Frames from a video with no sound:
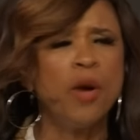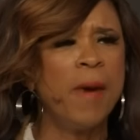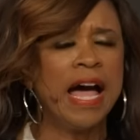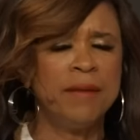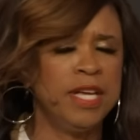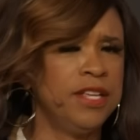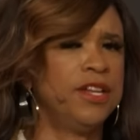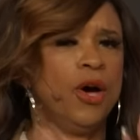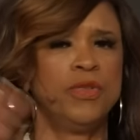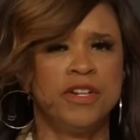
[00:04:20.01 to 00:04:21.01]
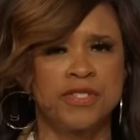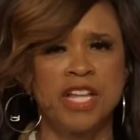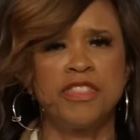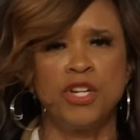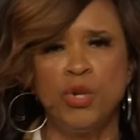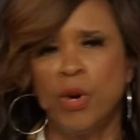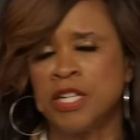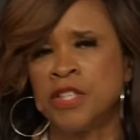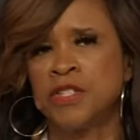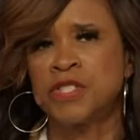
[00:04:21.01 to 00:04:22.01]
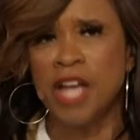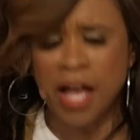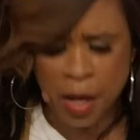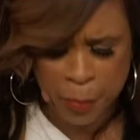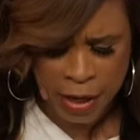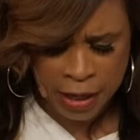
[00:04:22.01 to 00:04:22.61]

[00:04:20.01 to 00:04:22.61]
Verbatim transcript: Nobody, I mean, you know, there's nothing new under the sun,